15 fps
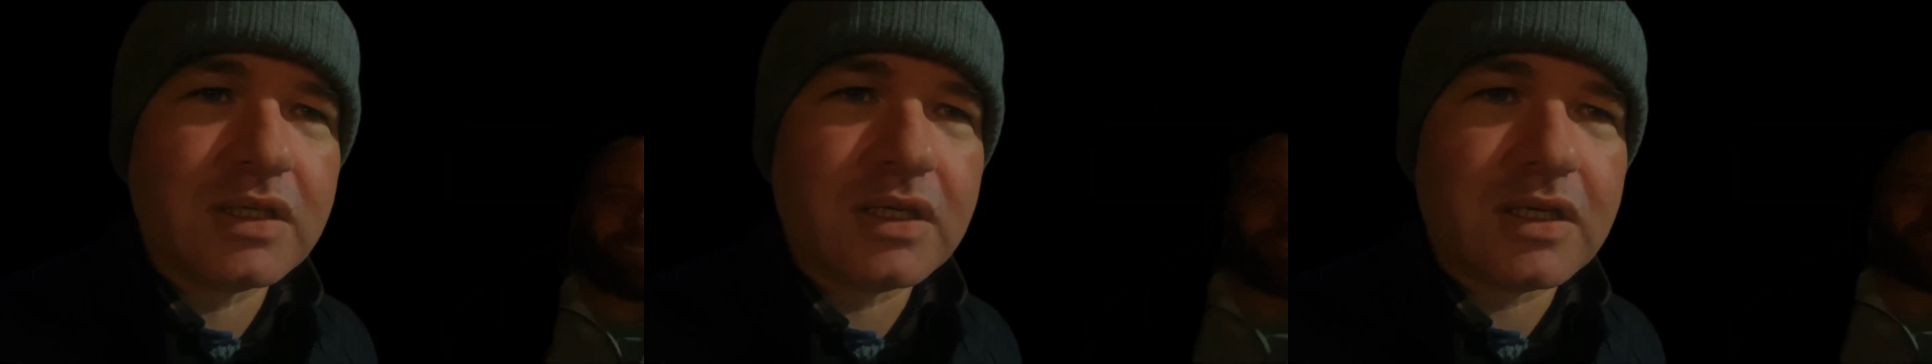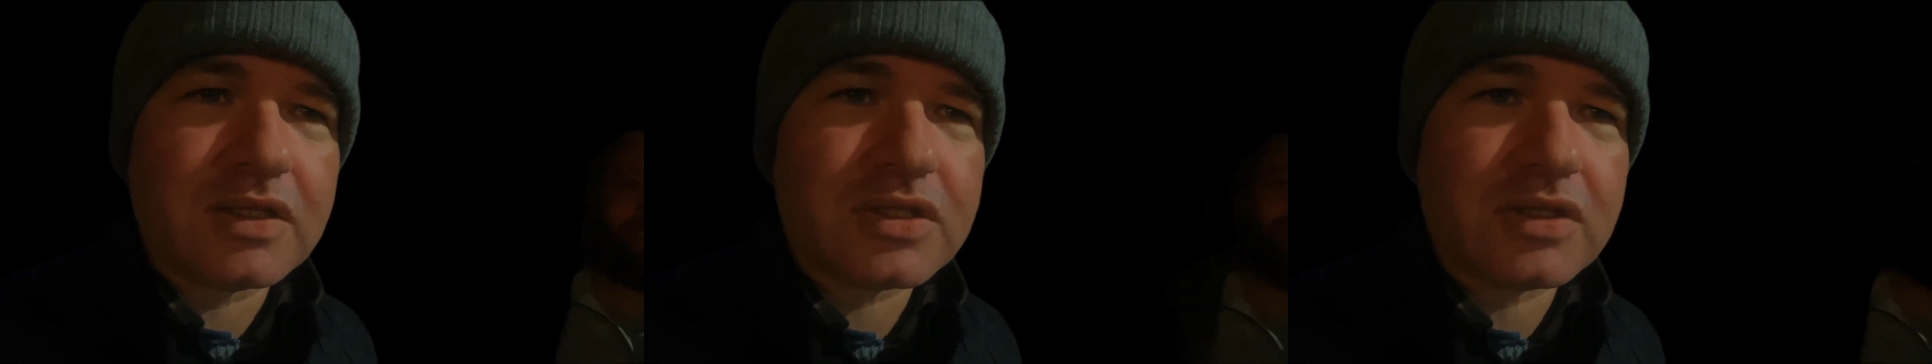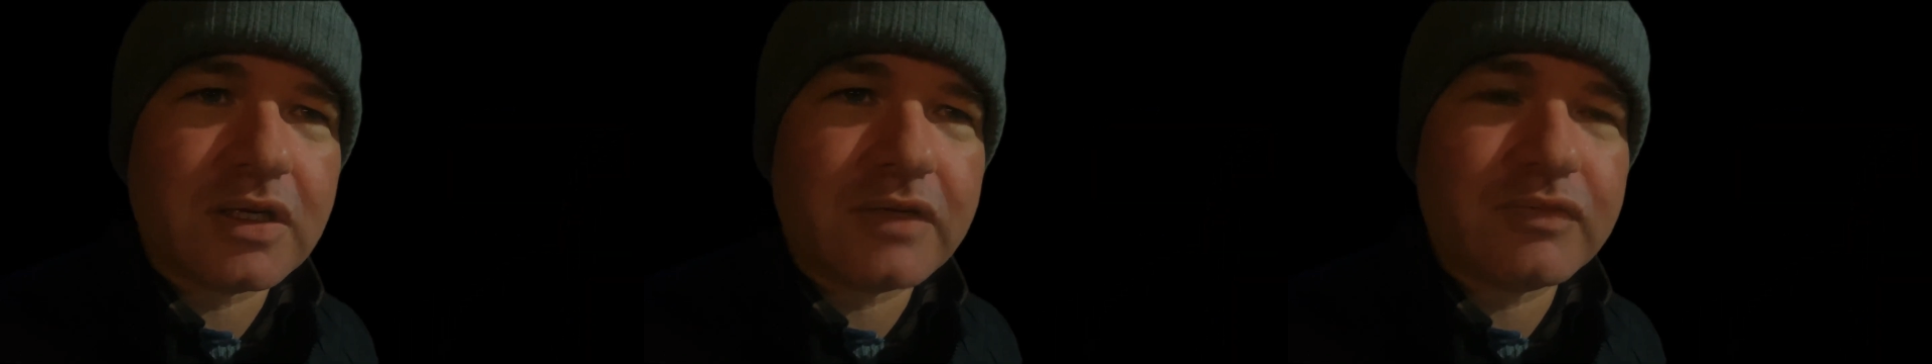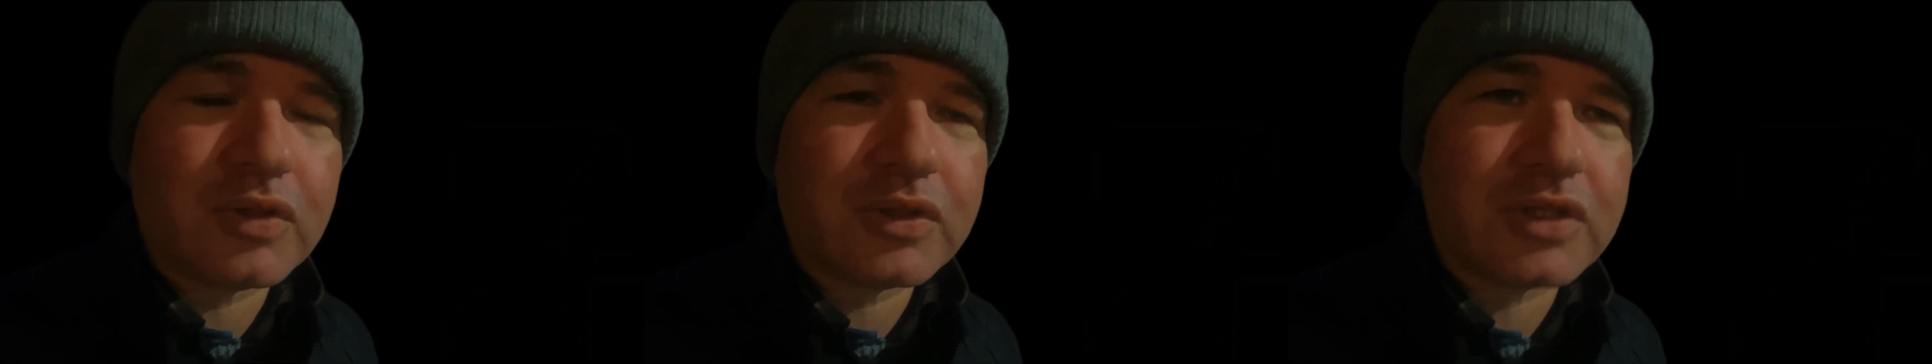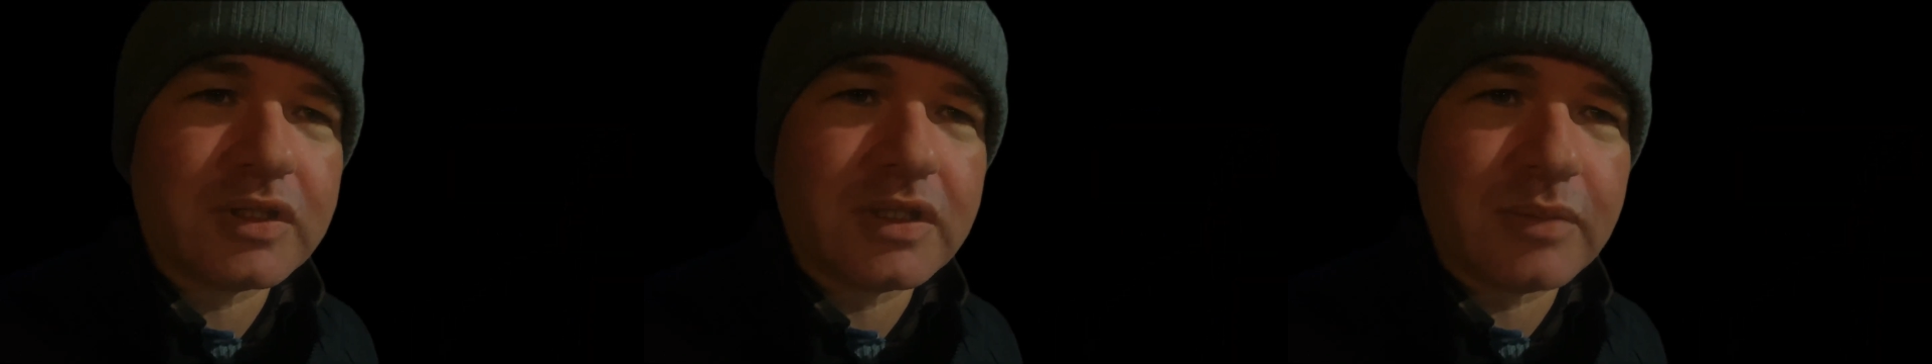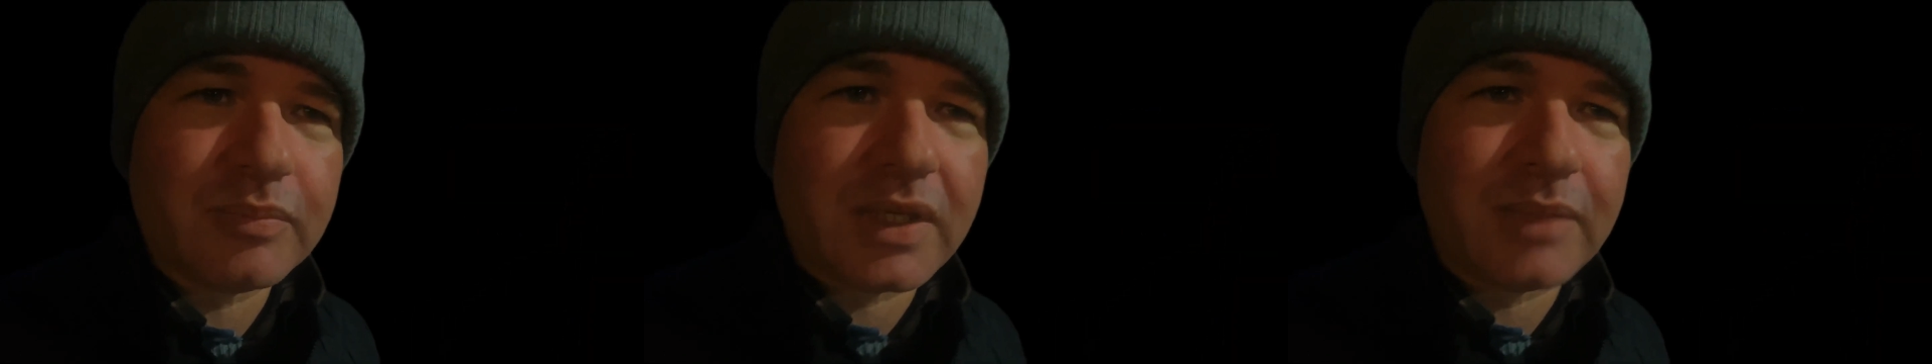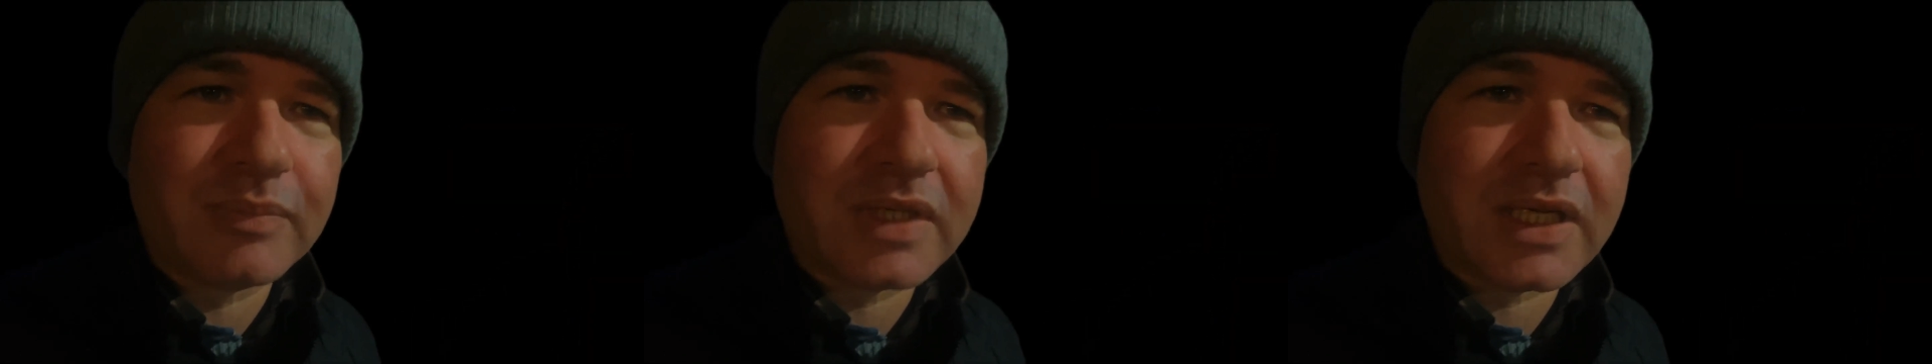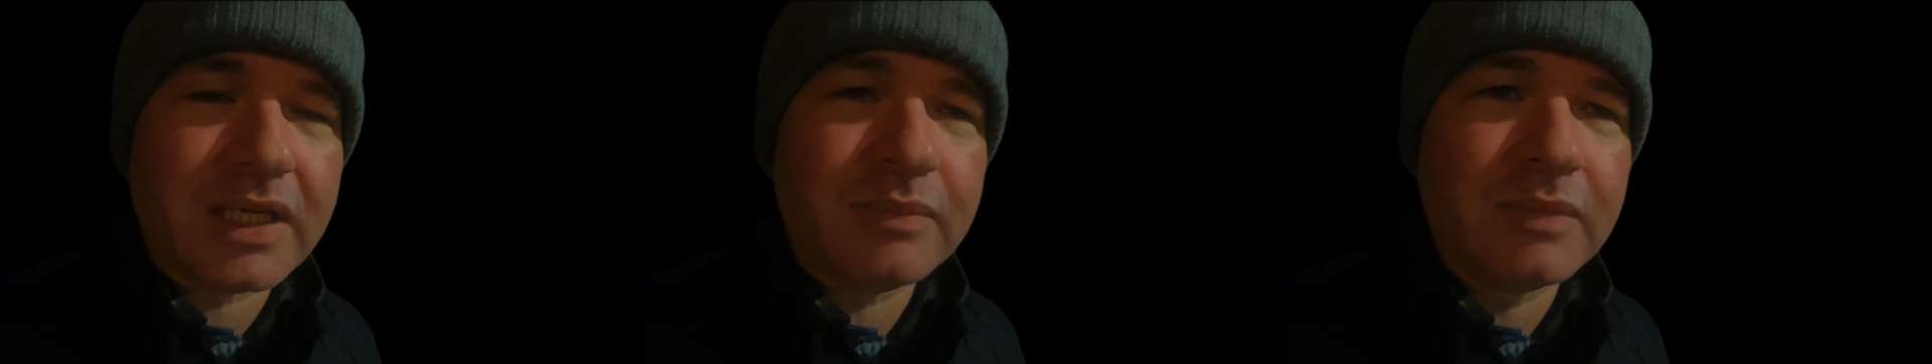last night. I was watching the pub
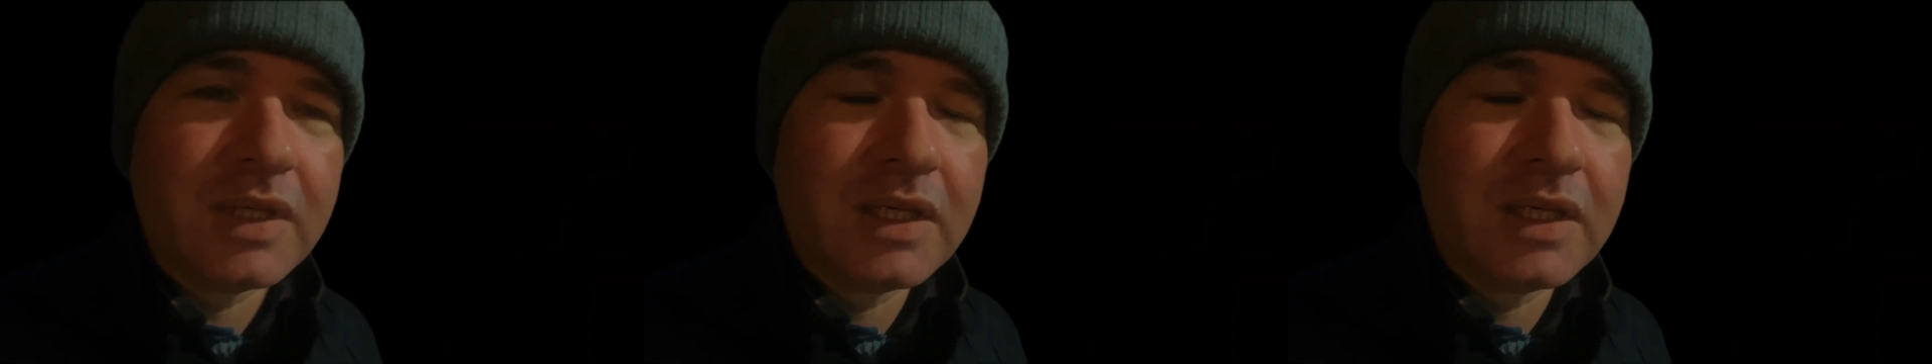game.